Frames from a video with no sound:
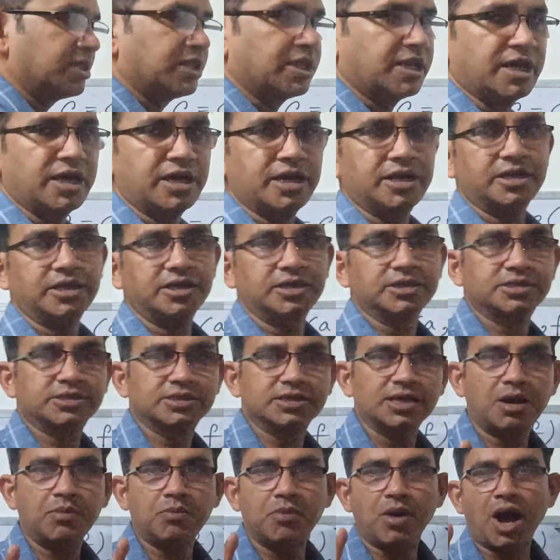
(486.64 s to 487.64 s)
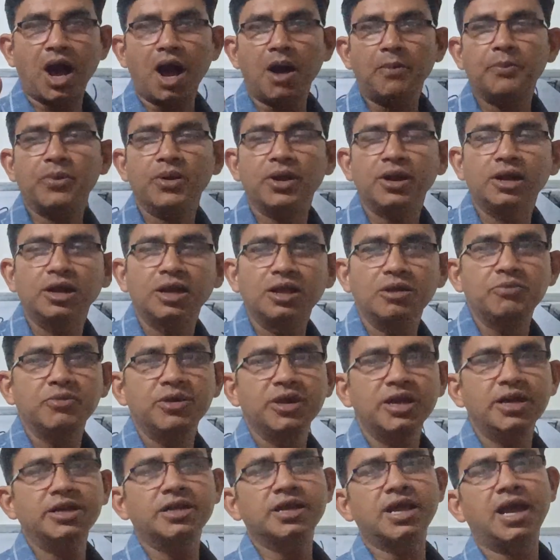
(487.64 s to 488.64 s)
there is some upper
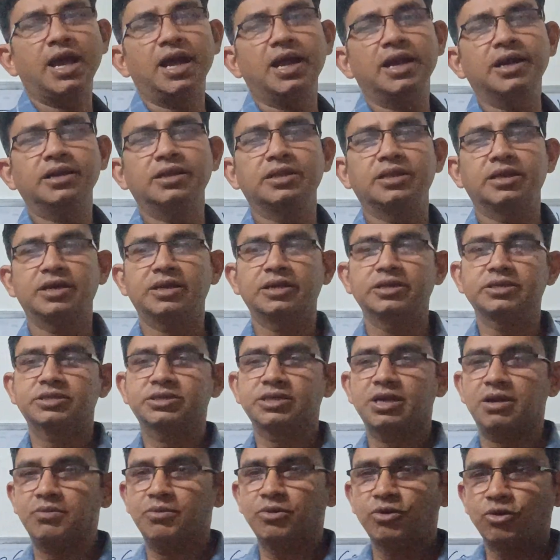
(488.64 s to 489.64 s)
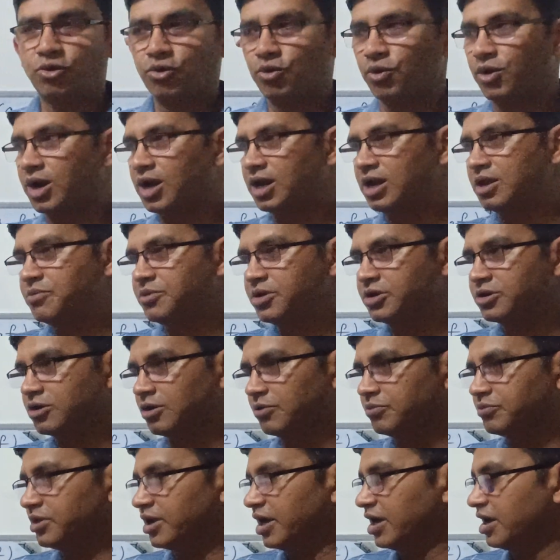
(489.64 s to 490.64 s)
limit and there is some lower limit
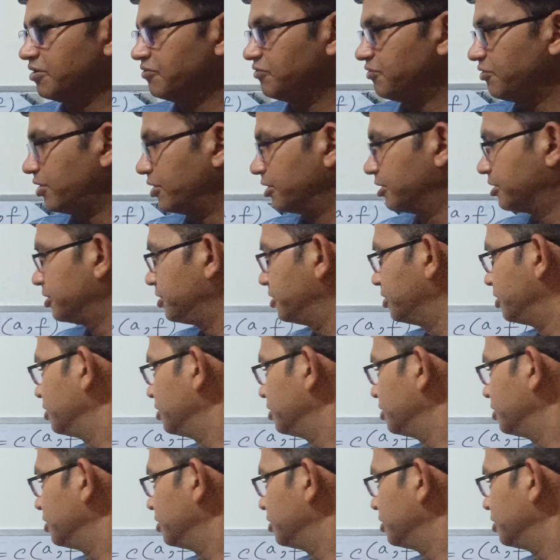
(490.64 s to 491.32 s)
of the effort.